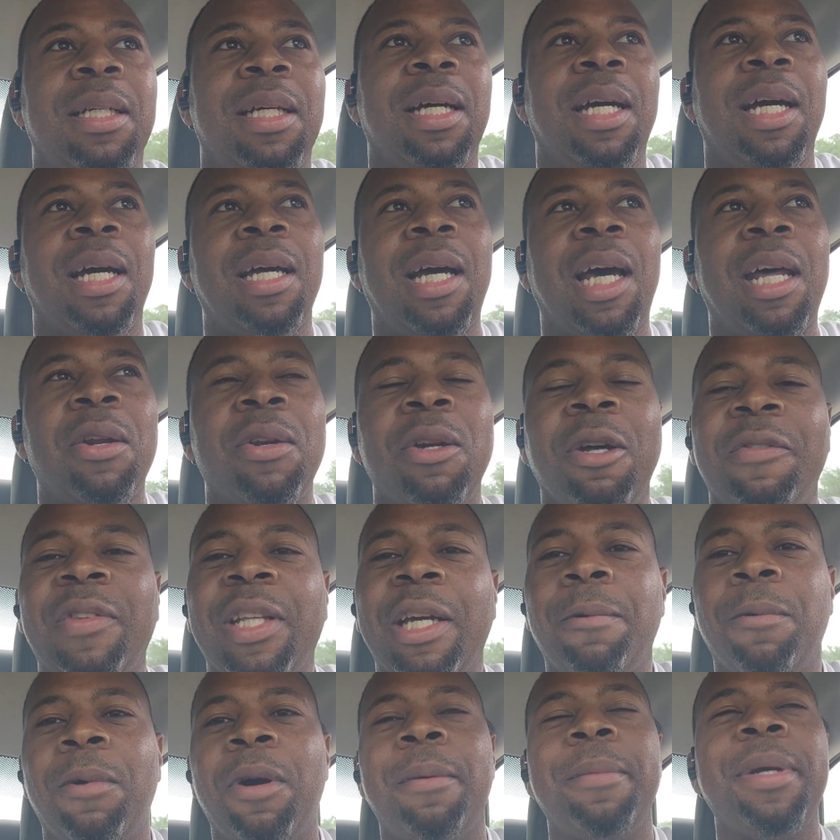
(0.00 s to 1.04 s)
I, don't know if they
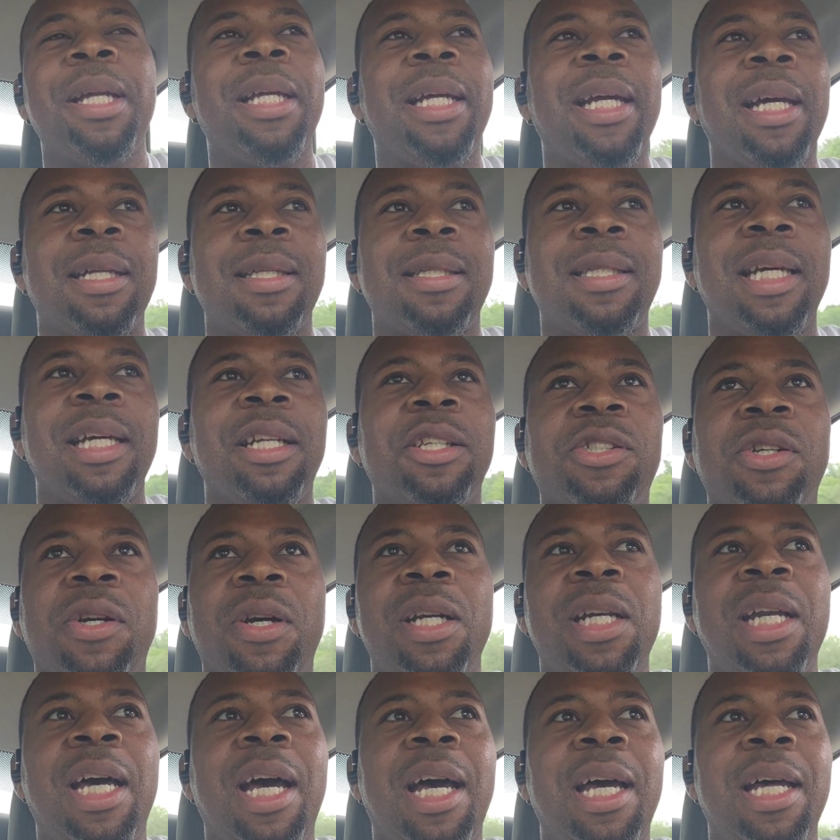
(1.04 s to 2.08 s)
want me to get a signature or
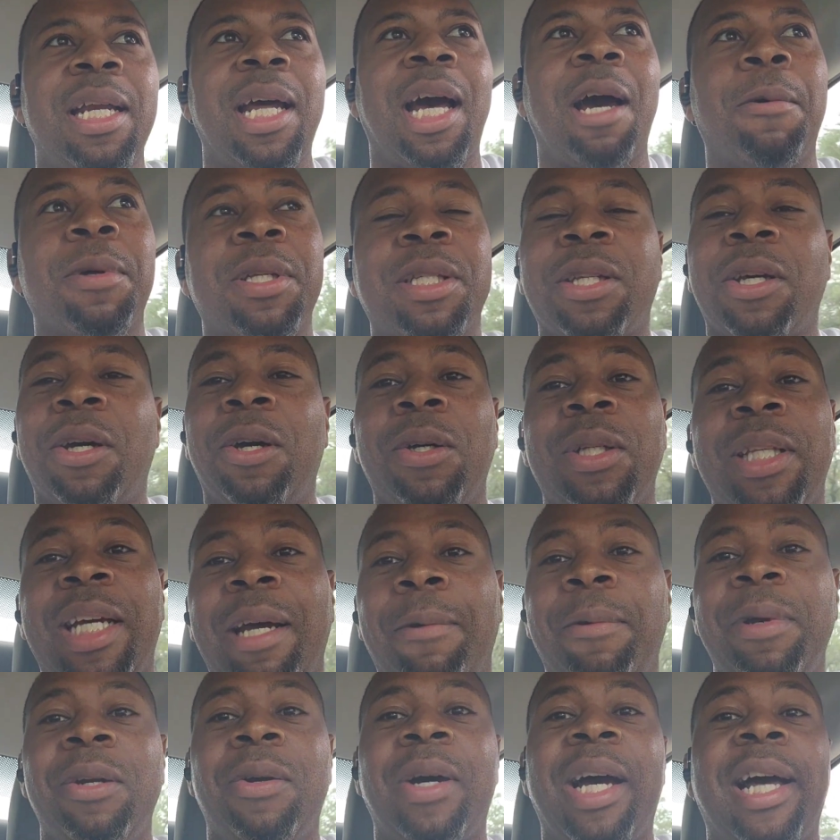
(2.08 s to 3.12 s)
not. I was told that
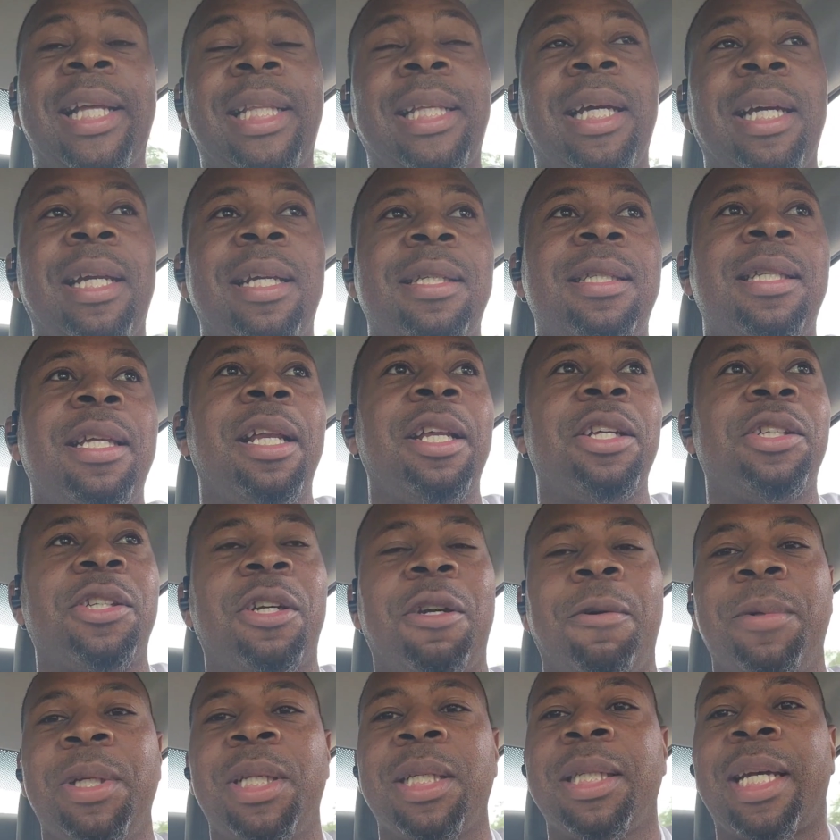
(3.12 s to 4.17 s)
we don't have to get a signature.
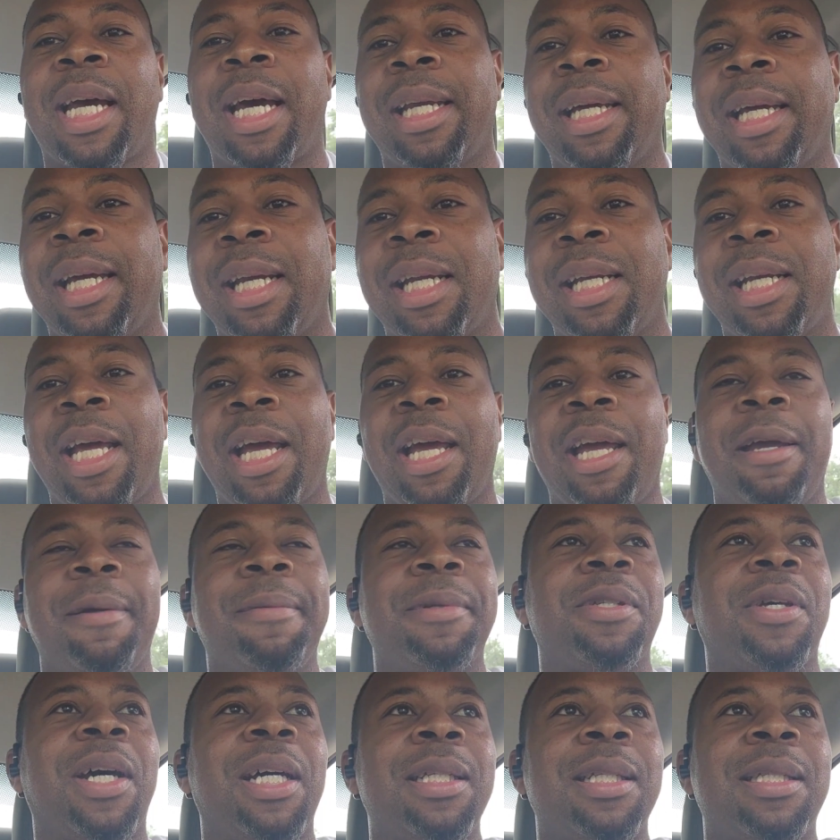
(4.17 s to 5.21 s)
We just got to get a name.
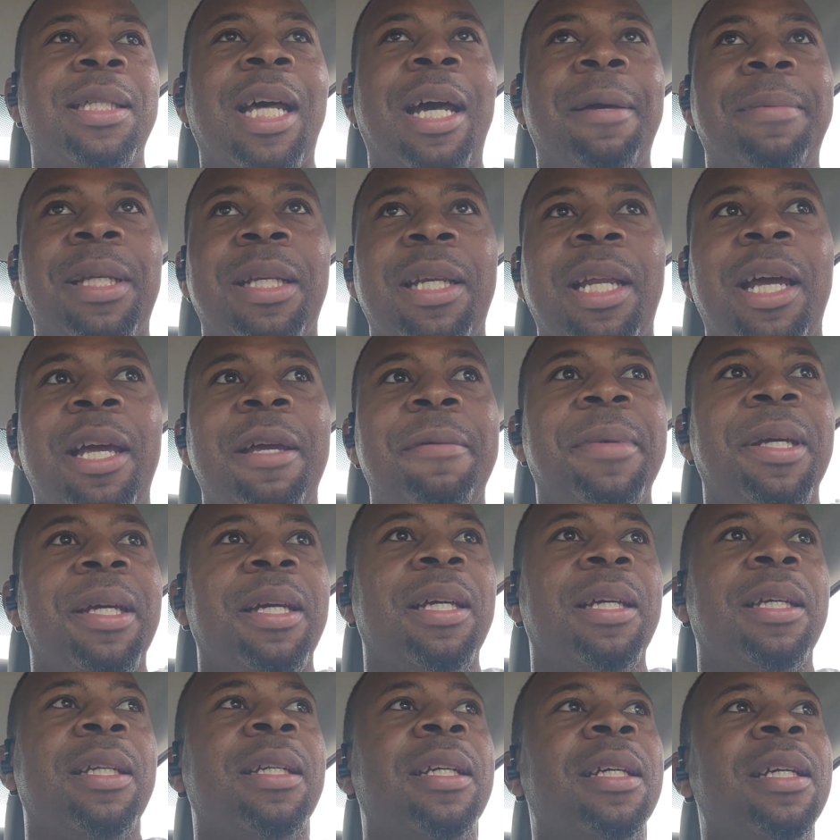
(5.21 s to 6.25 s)
So I just typed the name
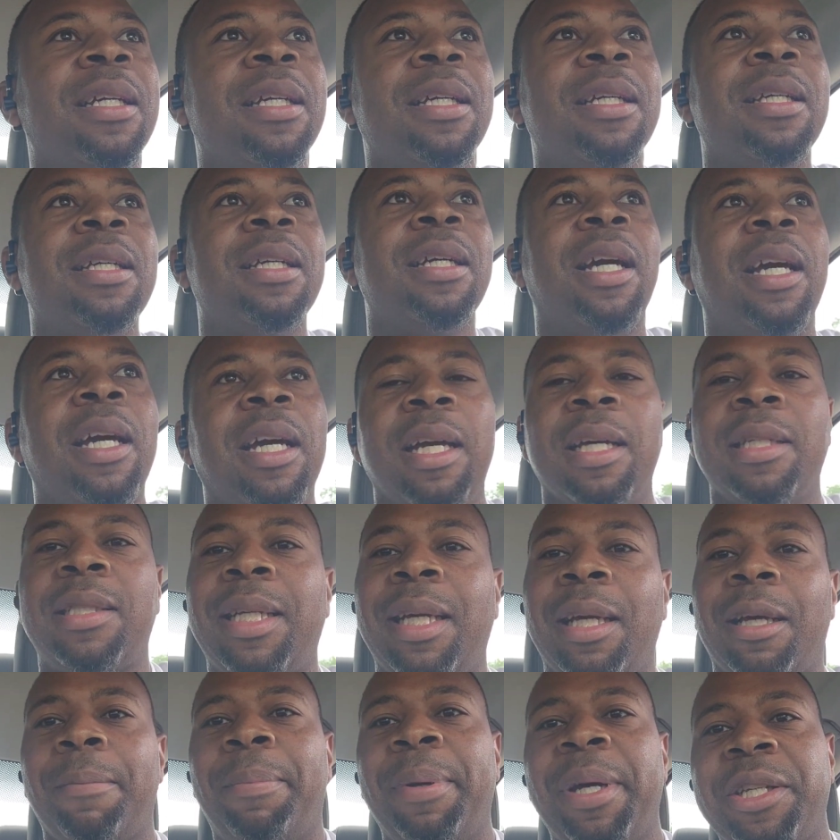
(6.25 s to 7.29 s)
in and
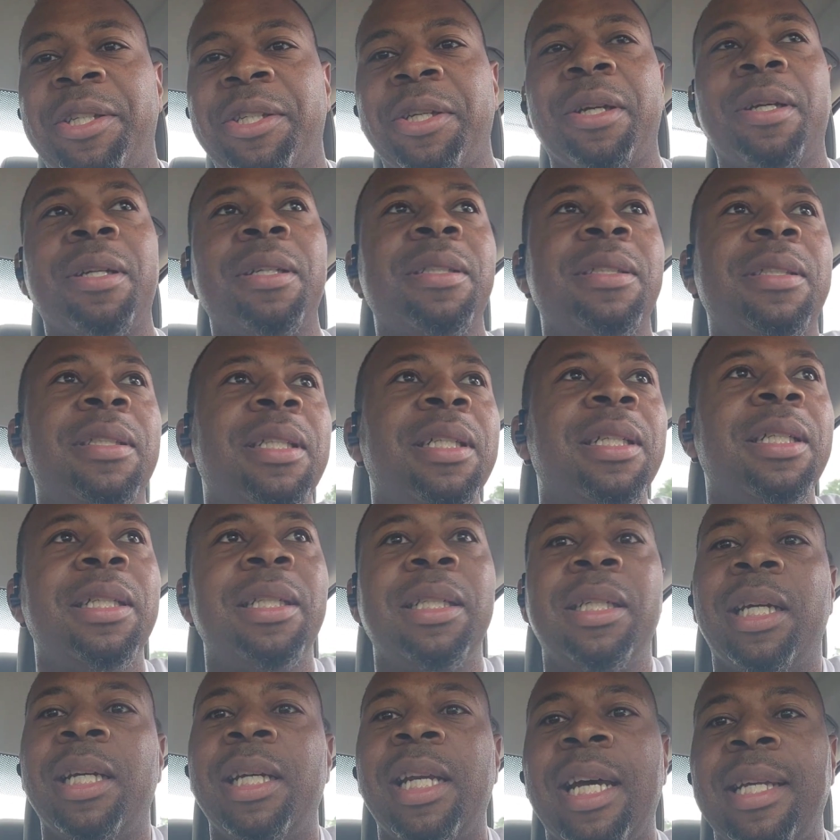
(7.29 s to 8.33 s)
take a picture,
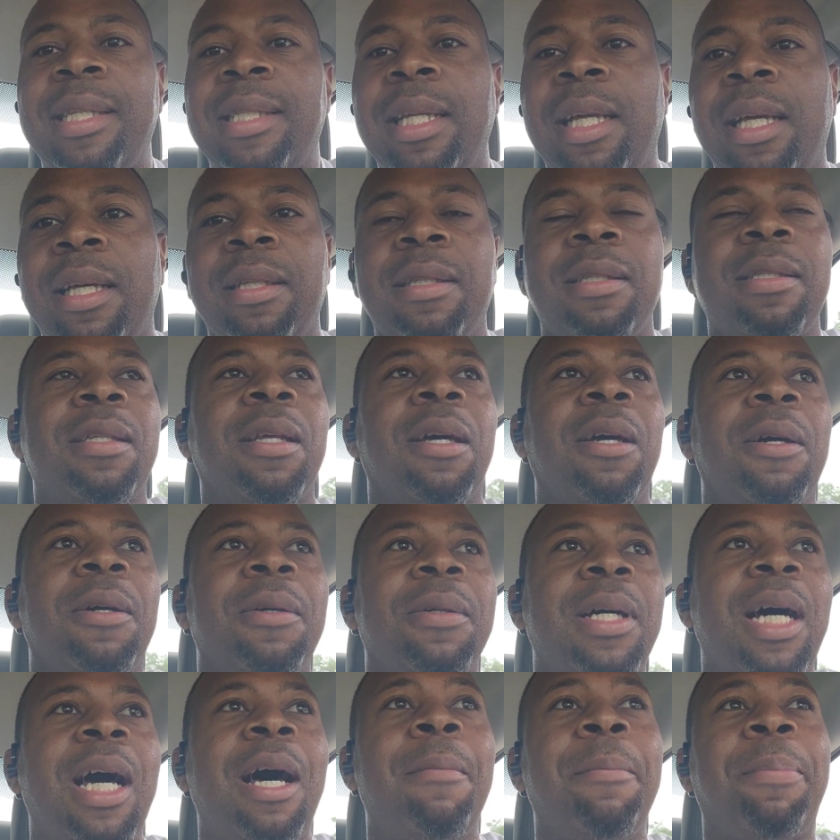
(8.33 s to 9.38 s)
and that's it. So
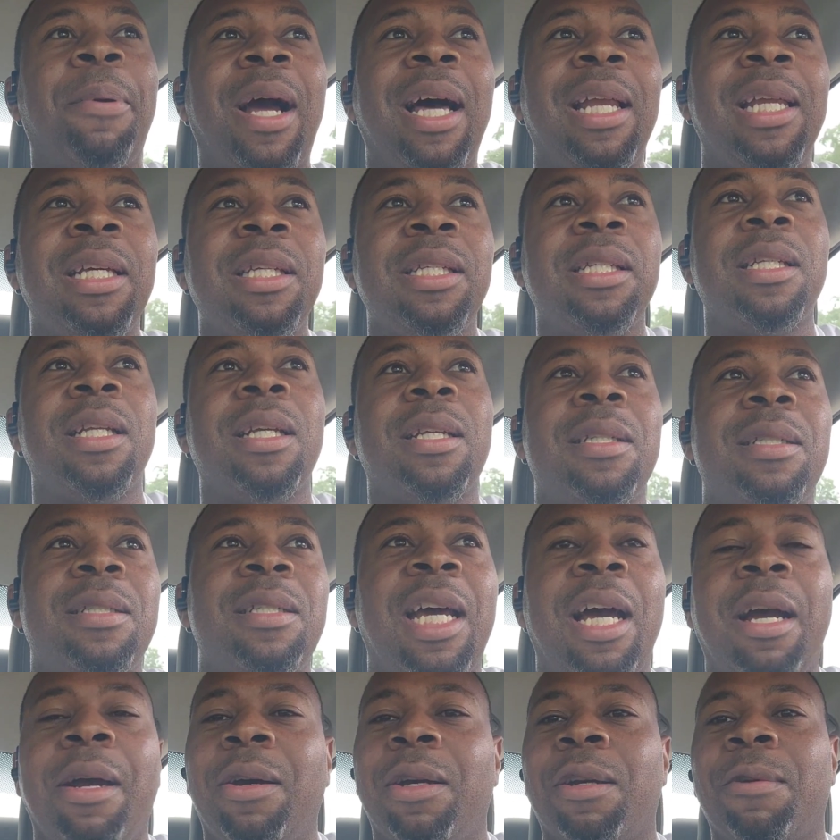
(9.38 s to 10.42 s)
I'm probably
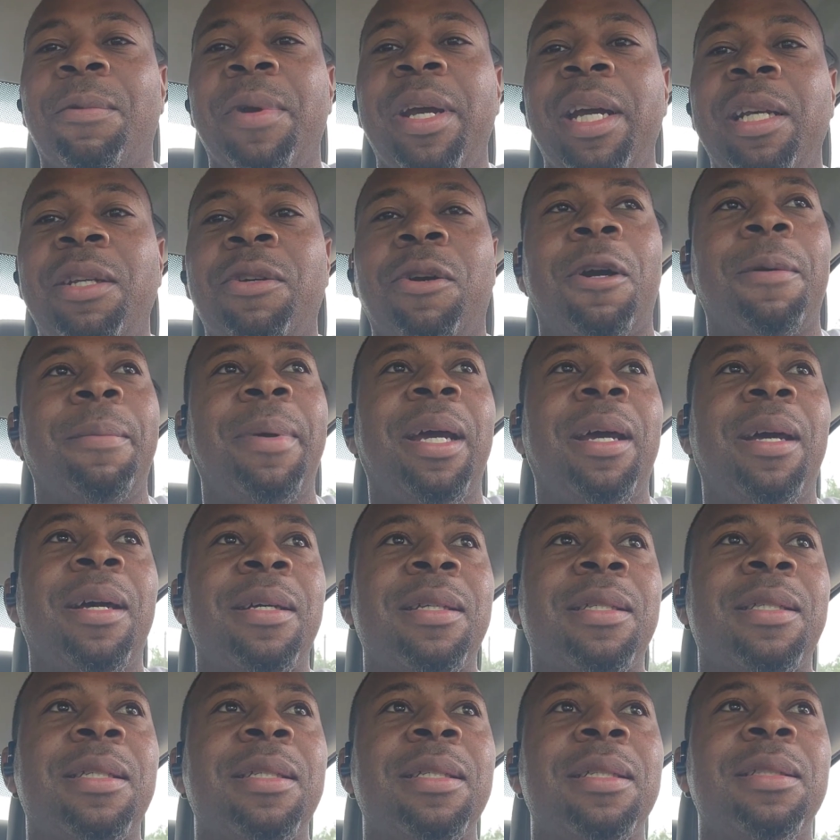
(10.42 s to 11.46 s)
not gonna ring
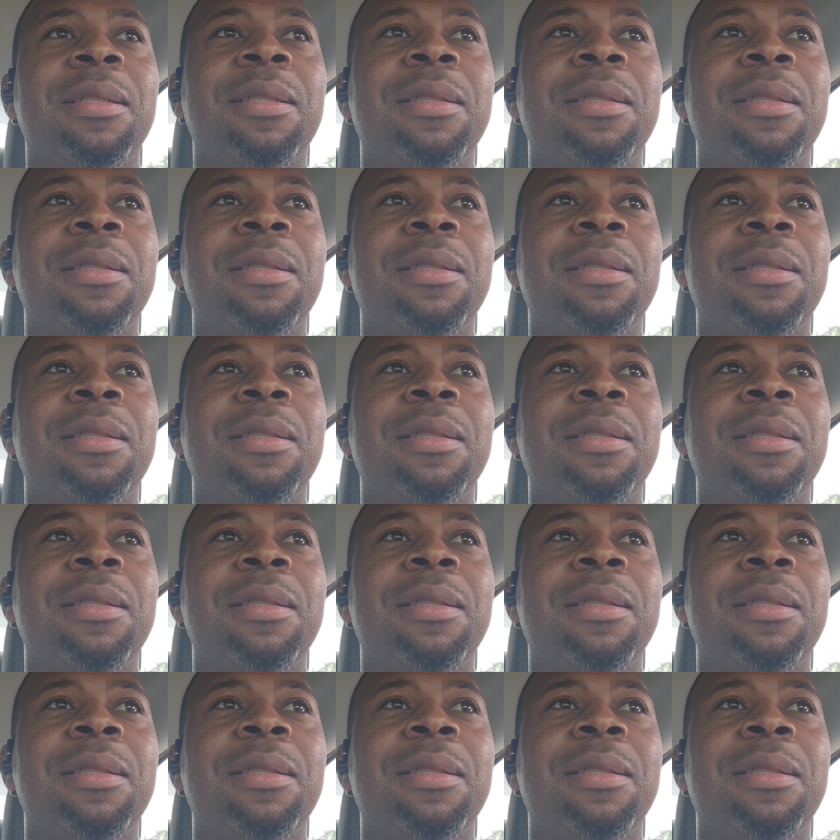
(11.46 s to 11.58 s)
doorbells.